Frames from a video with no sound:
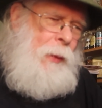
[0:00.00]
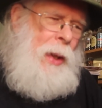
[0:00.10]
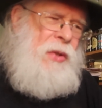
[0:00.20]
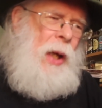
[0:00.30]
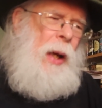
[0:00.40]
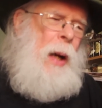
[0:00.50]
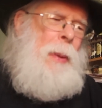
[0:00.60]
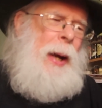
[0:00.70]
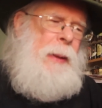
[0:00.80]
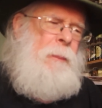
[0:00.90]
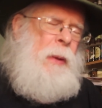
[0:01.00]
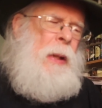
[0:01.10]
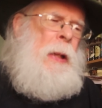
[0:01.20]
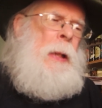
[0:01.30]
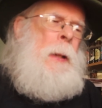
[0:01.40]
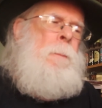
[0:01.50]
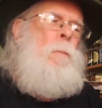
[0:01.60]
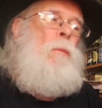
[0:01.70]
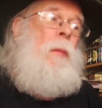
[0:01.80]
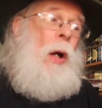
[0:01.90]
It's got a lot of body.
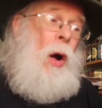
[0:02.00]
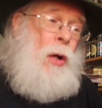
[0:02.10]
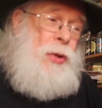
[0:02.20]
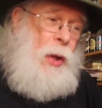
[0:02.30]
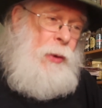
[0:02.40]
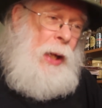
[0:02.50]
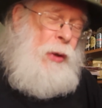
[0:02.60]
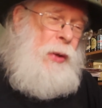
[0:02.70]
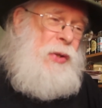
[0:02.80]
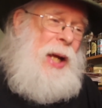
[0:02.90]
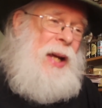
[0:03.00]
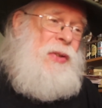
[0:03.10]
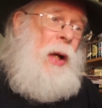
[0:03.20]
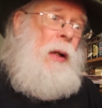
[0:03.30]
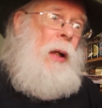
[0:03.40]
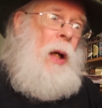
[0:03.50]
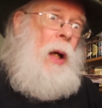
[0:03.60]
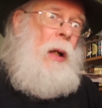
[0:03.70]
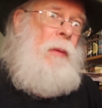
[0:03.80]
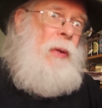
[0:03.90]
It also, thank goodness, has a
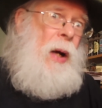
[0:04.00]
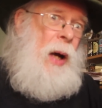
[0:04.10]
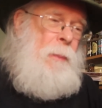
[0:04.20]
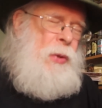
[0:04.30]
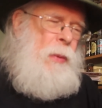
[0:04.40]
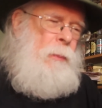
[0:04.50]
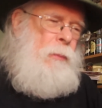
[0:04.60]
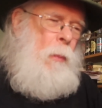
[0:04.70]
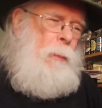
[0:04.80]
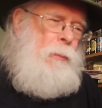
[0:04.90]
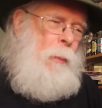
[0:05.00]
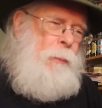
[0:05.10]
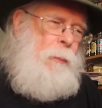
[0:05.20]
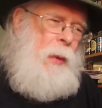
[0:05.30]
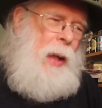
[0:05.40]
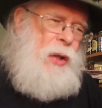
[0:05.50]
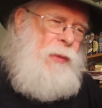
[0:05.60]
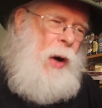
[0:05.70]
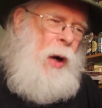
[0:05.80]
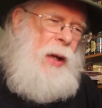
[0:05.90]
lot of hops. And as
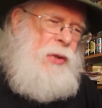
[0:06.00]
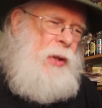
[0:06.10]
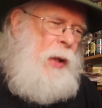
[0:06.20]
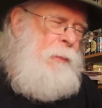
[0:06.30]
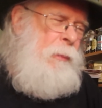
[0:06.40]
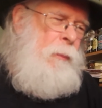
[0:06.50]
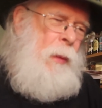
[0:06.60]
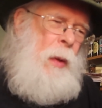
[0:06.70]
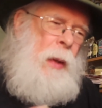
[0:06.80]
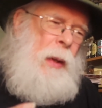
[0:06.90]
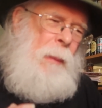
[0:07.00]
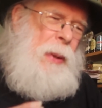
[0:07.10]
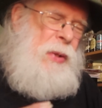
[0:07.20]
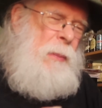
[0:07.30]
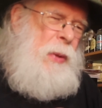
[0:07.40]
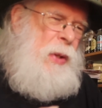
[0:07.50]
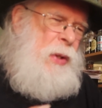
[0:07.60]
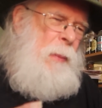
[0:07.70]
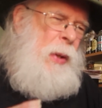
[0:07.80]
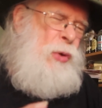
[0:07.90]
far as the, I'm getting
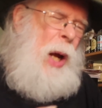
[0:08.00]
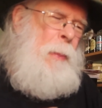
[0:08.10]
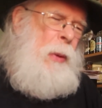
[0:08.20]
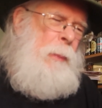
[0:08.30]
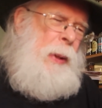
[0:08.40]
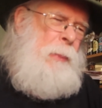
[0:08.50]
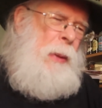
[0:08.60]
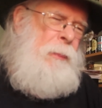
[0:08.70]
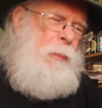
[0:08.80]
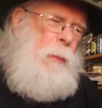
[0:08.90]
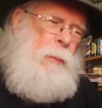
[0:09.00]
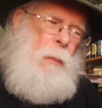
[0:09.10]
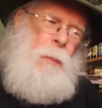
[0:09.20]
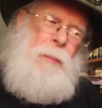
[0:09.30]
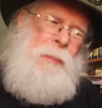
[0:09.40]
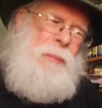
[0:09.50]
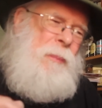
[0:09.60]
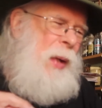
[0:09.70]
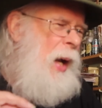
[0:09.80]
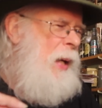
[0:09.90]
some of the tropical bit, but
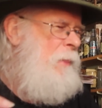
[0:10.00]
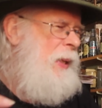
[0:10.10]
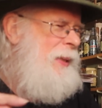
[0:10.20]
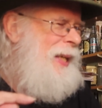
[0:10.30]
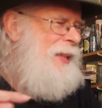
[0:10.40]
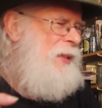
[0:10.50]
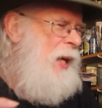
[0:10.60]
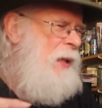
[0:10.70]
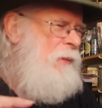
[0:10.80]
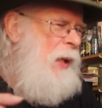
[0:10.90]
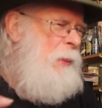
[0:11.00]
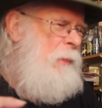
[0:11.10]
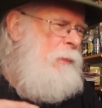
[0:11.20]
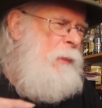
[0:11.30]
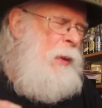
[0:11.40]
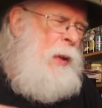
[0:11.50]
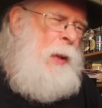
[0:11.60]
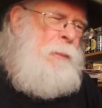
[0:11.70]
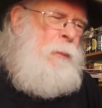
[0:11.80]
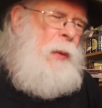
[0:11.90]
I am getting that tang of lemon.
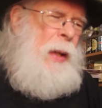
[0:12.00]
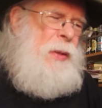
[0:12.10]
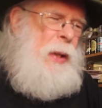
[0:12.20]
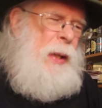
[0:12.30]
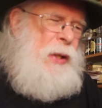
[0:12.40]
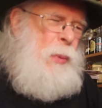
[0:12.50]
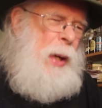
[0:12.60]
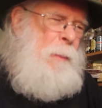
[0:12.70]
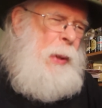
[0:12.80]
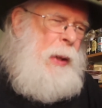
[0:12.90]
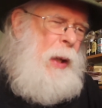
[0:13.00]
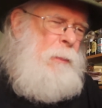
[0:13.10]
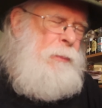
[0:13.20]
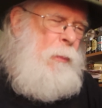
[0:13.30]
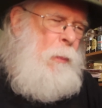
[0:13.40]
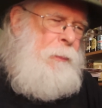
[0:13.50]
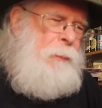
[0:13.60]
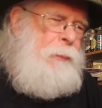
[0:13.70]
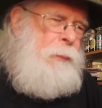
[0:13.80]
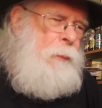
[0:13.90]
I'll tell you, that's what I'm picking up.
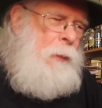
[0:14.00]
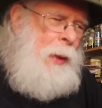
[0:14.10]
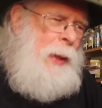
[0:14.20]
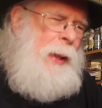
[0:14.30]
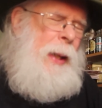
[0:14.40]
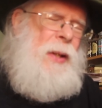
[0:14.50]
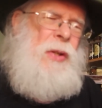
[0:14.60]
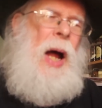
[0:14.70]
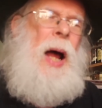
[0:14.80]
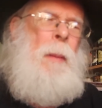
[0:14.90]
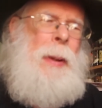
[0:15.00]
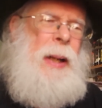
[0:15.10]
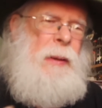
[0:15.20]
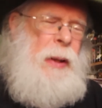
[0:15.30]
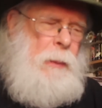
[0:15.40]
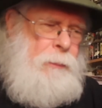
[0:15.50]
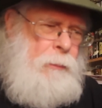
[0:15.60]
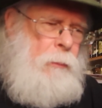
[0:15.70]
It is not a bad thing.